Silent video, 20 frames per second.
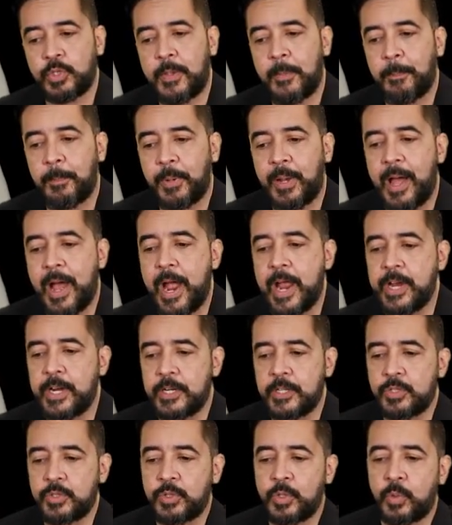the
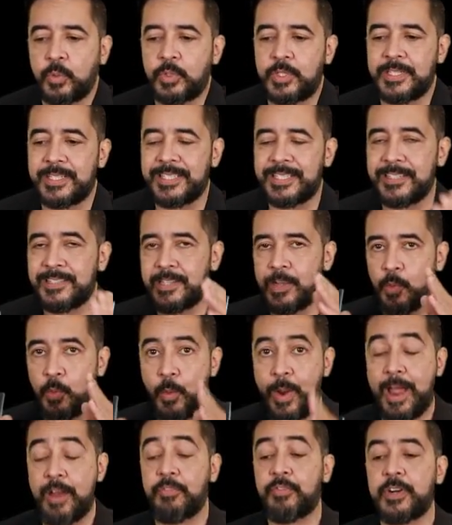plier. So this is the
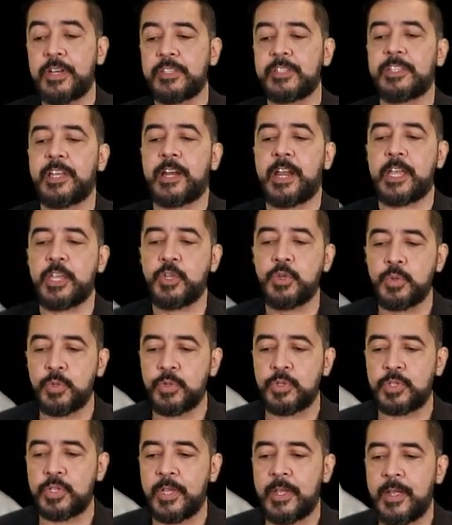reference that I
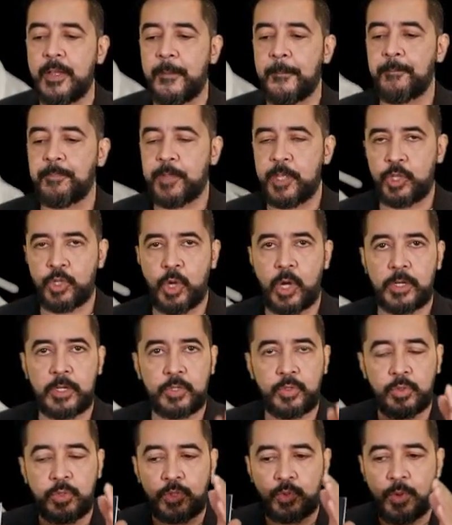use in order
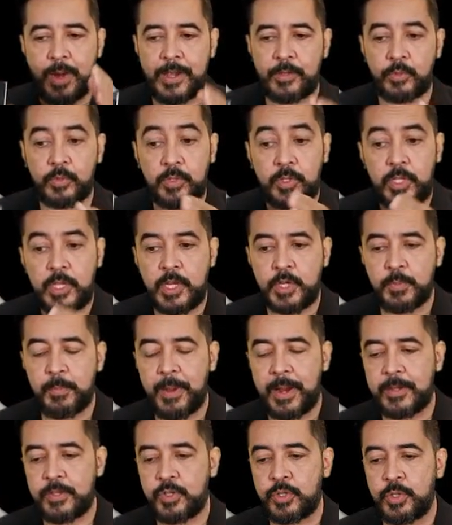to try to teach
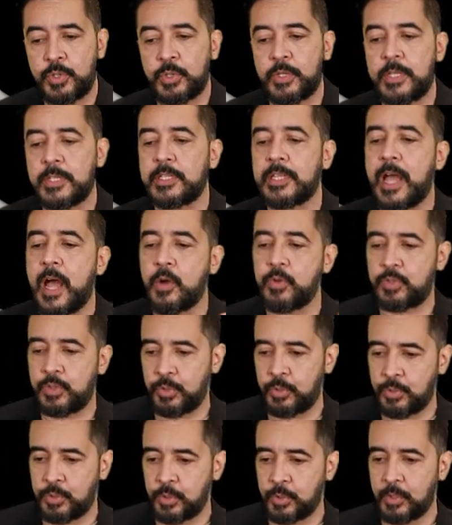my students how to
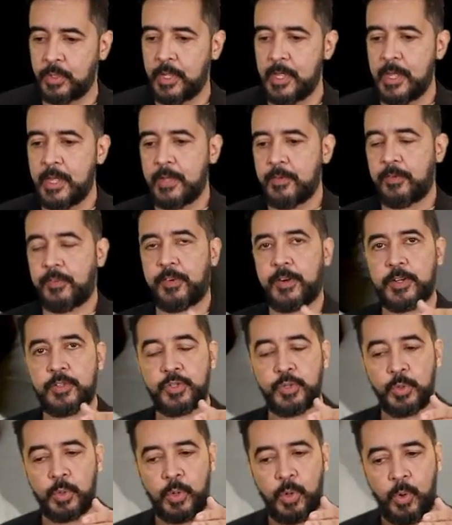do.
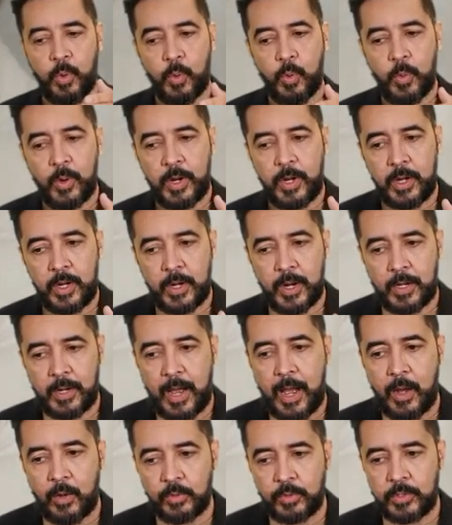First you go
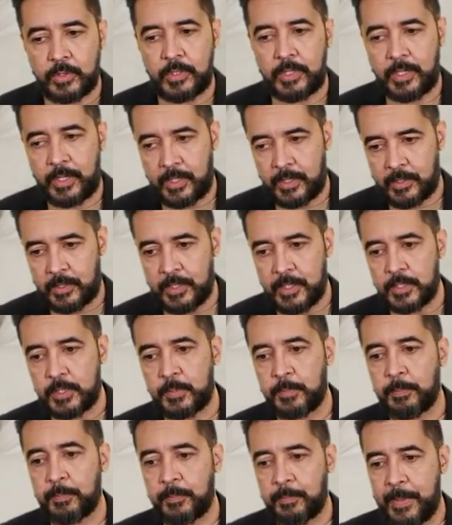out in
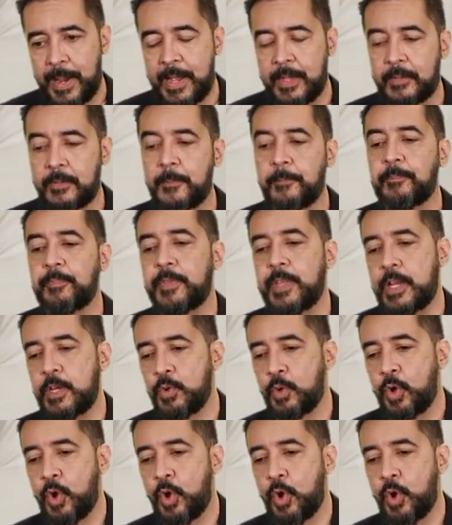this band, then you